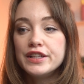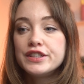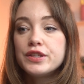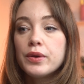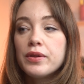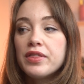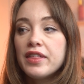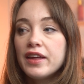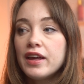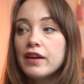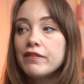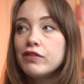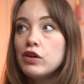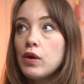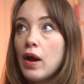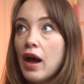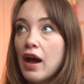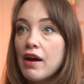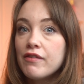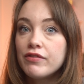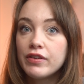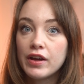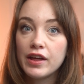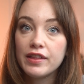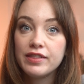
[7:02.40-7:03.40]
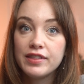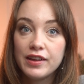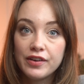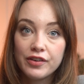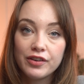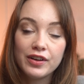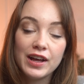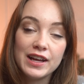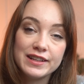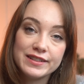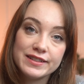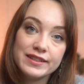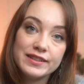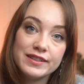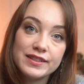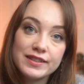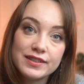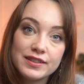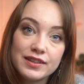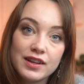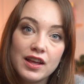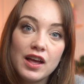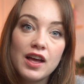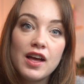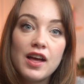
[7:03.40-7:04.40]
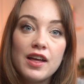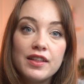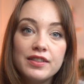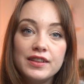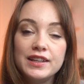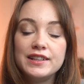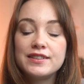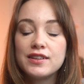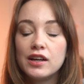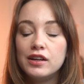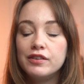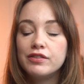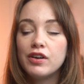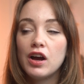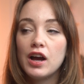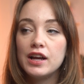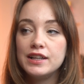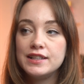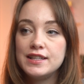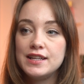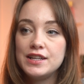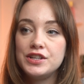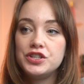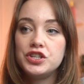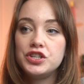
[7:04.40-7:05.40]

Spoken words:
And so I think if you have ethereal essence, these kind of icy